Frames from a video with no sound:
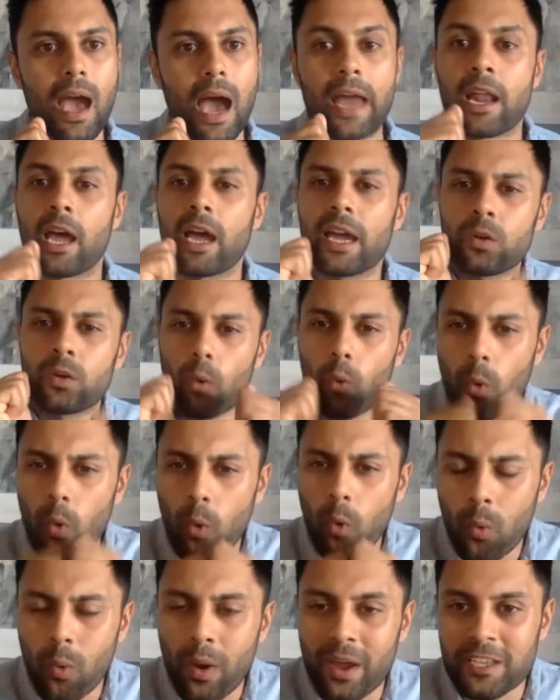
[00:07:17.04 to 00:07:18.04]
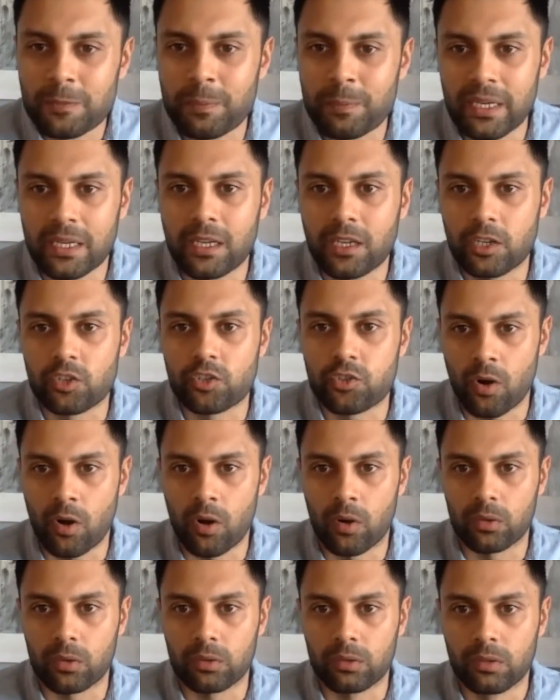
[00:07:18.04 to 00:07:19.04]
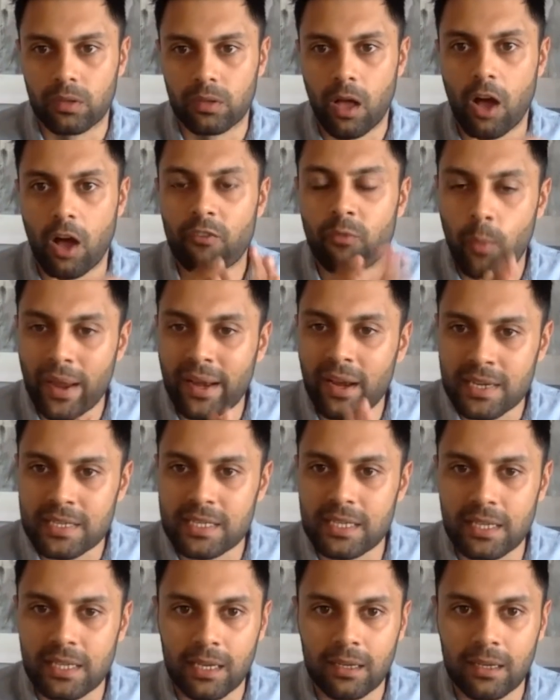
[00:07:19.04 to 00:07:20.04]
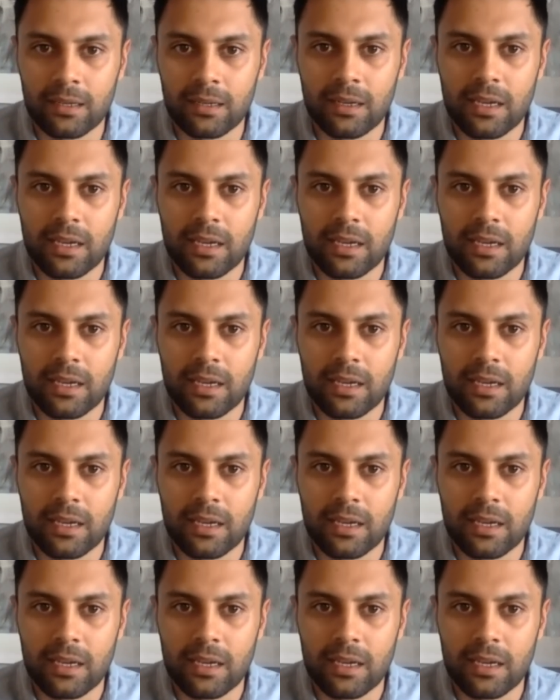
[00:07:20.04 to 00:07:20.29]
And I had always been in control of when I did it.